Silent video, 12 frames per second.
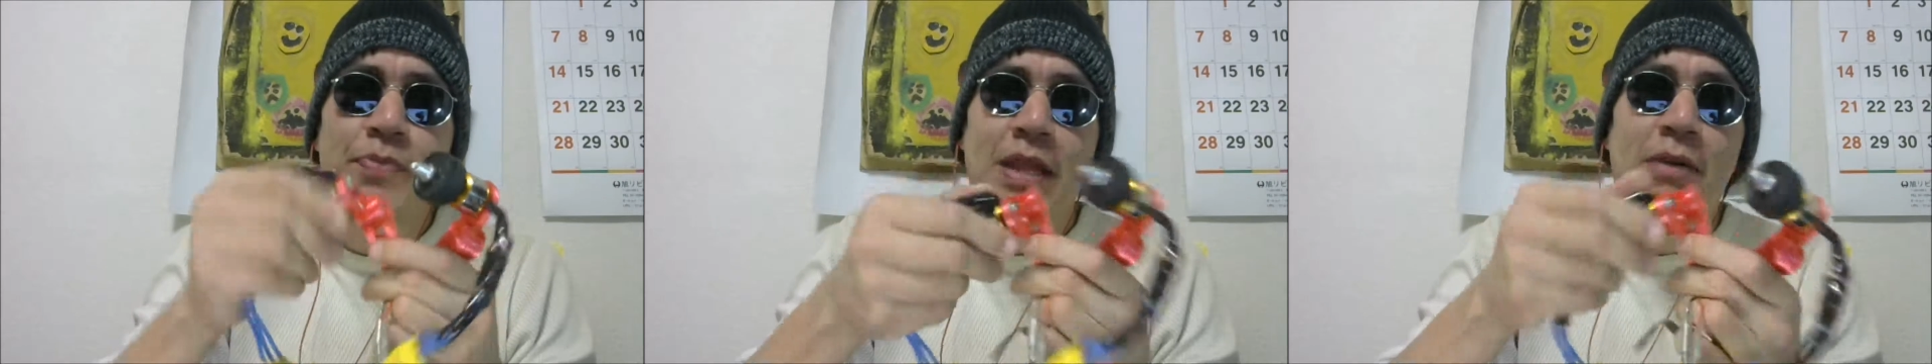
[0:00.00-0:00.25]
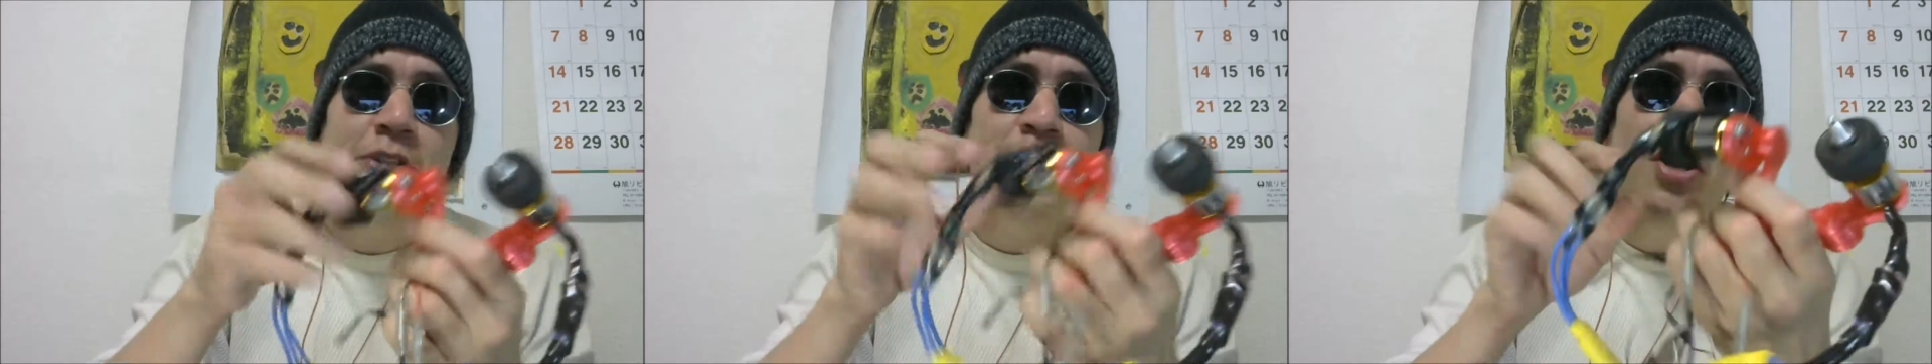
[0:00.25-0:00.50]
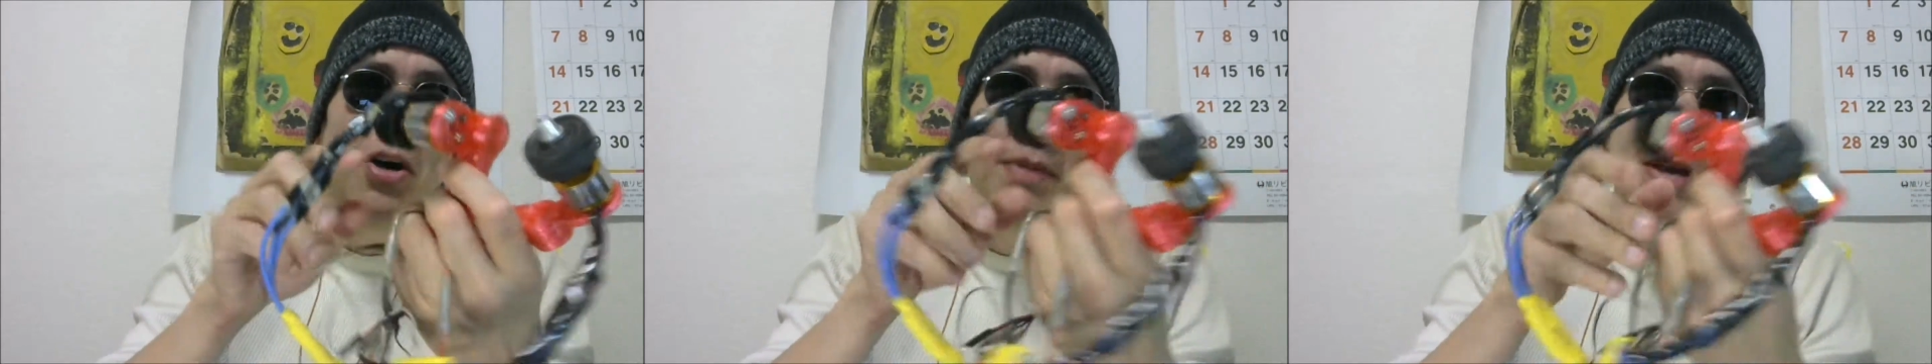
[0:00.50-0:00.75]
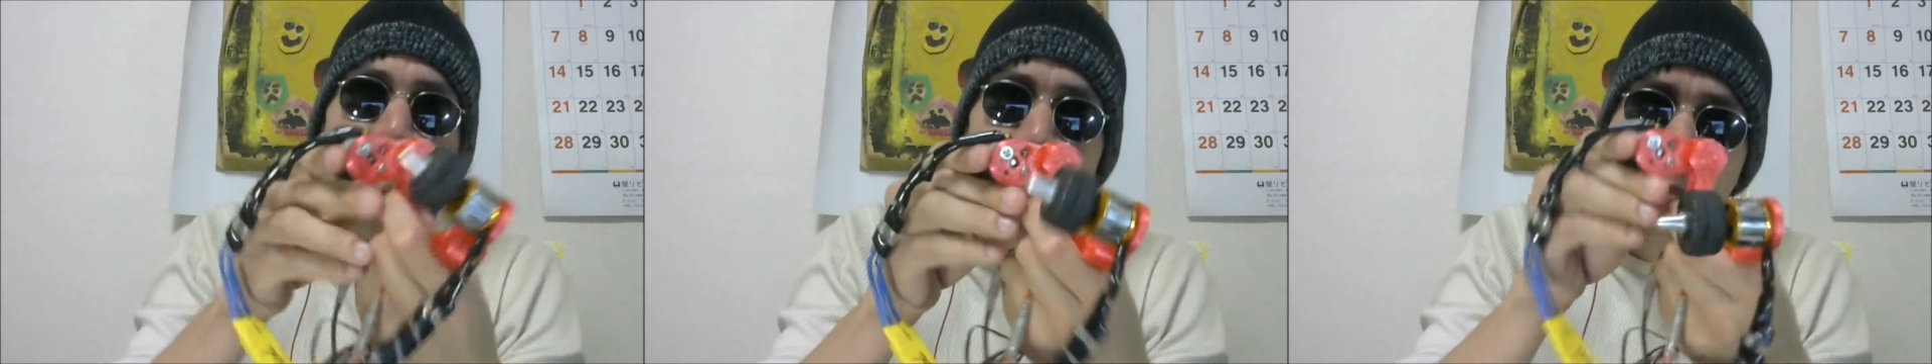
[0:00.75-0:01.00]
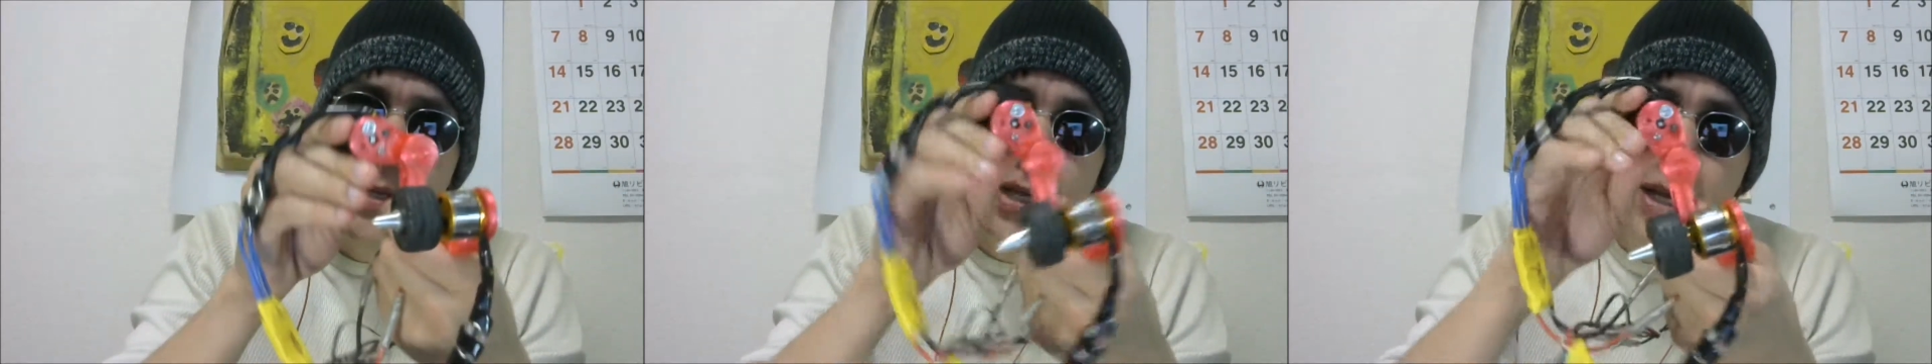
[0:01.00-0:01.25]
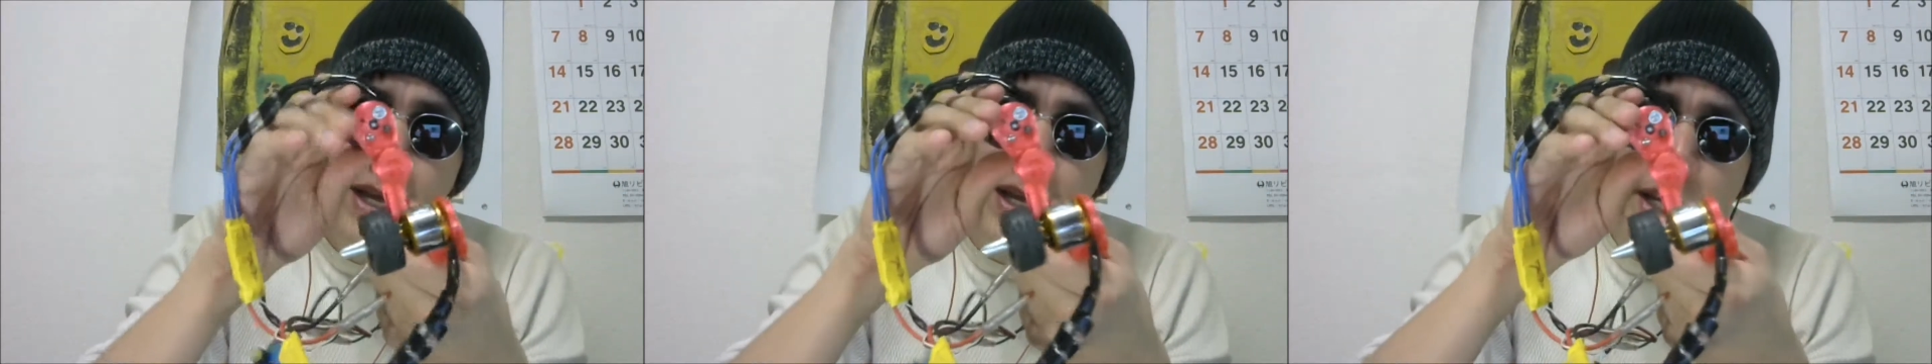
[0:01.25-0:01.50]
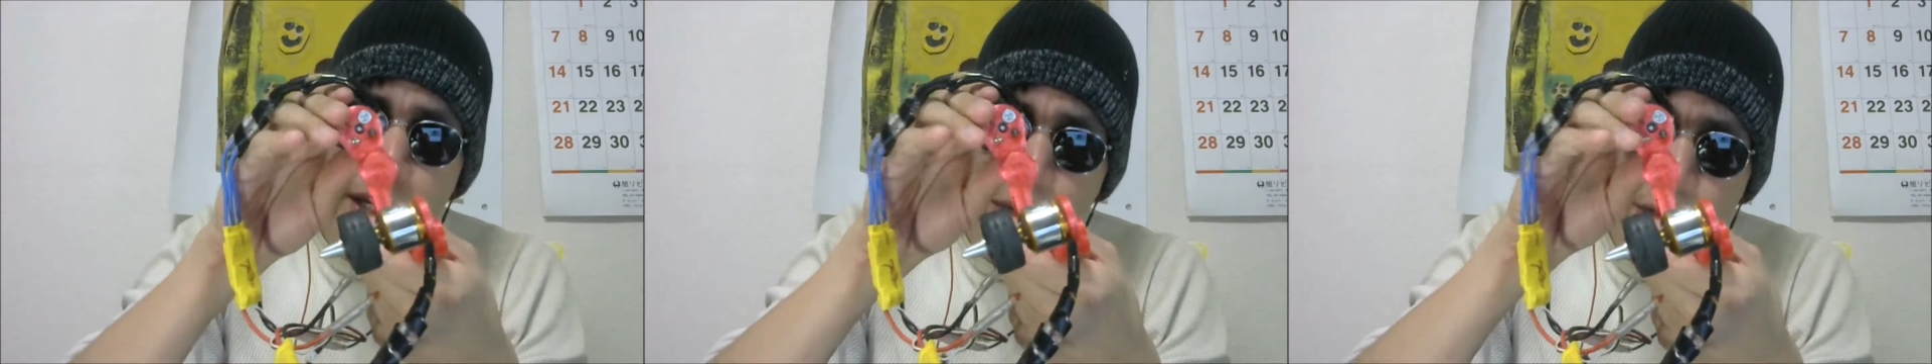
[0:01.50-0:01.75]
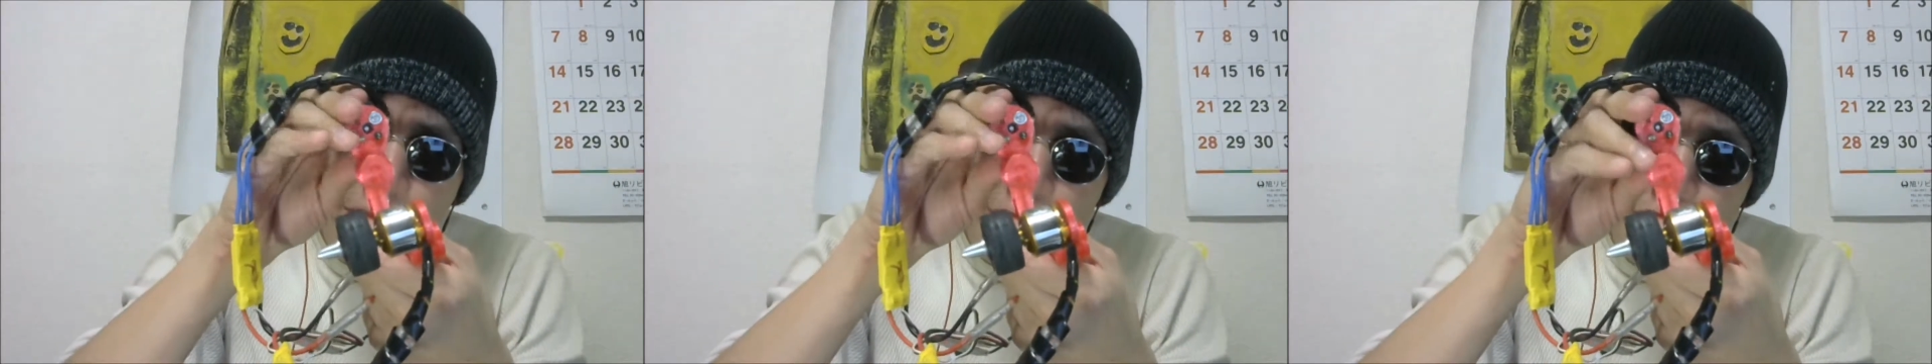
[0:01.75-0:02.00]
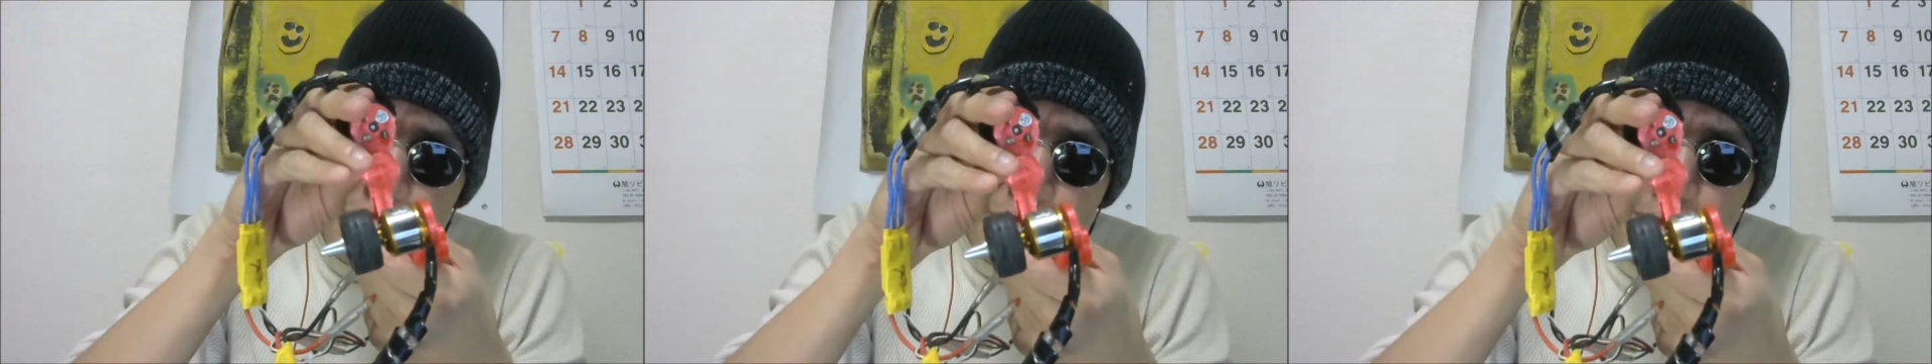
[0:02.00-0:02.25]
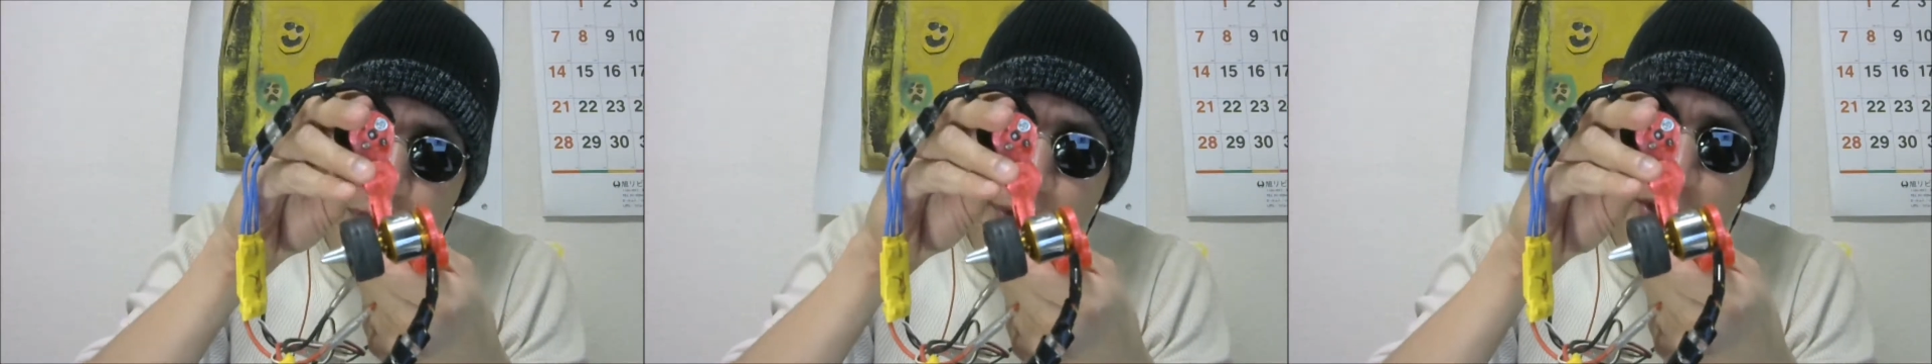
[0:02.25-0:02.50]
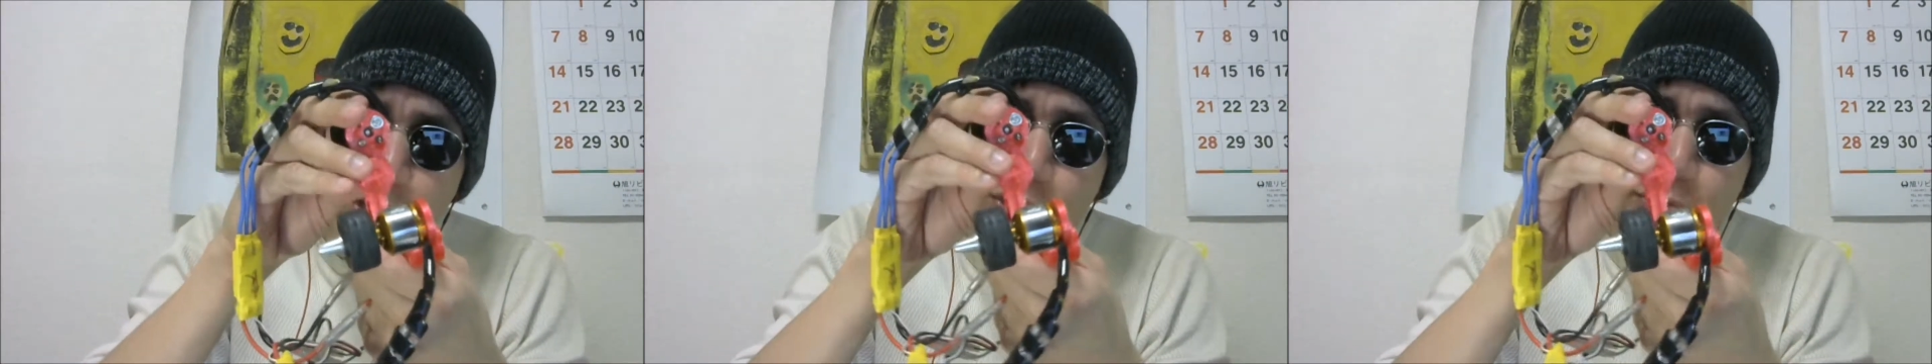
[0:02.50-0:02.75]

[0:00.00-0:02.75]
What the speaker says: Now it's all made from PLA, including the